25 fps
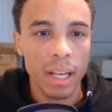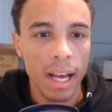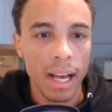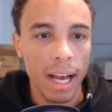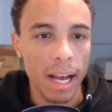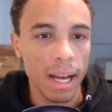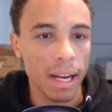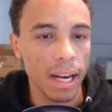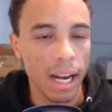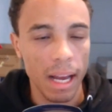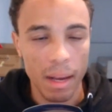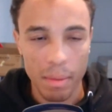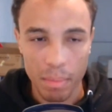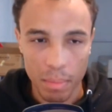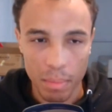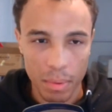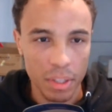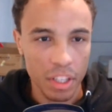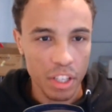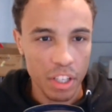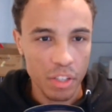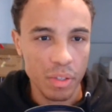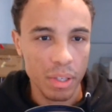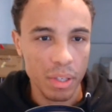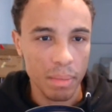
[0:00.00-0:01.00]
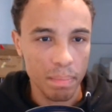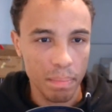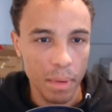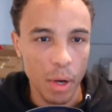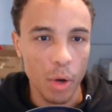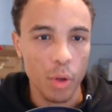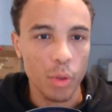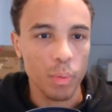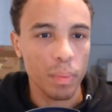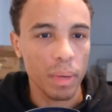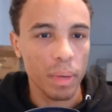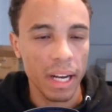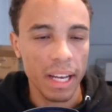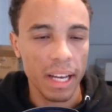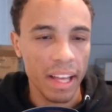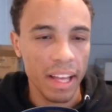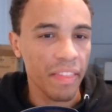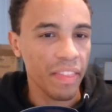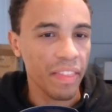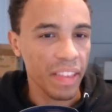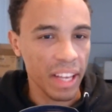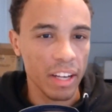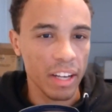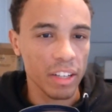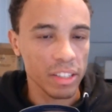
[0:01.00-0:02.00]
I'm using both, but I
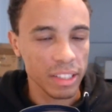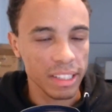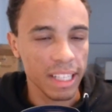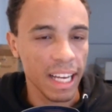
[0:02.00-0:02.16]
think I